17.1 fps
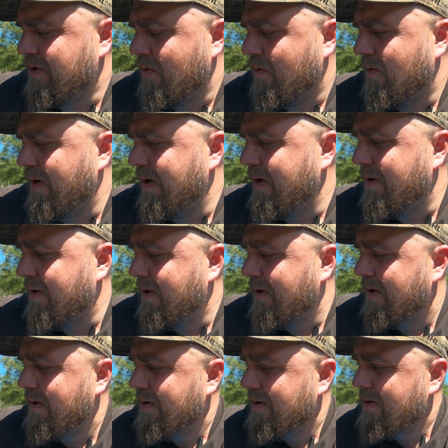oil,
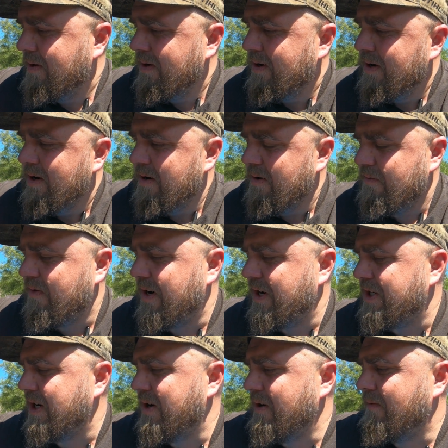
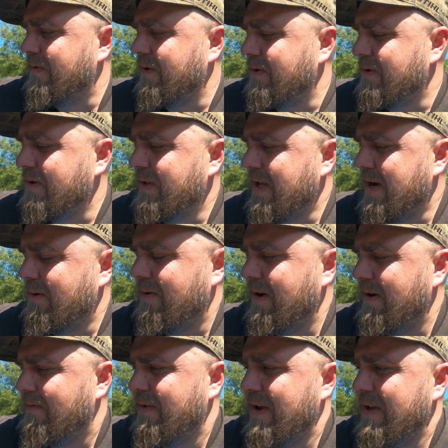fresh air filter. That
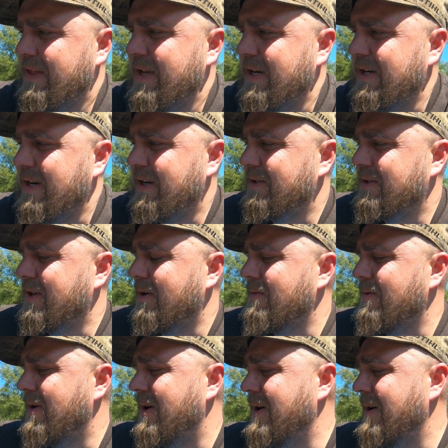way if anything does go
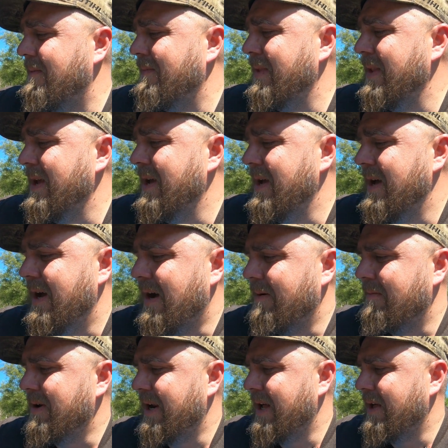wrong,
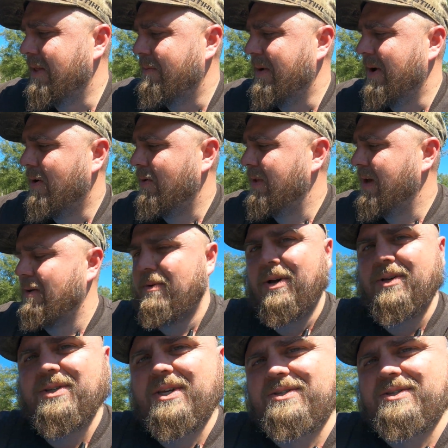I'm not out in the back. Oh, that was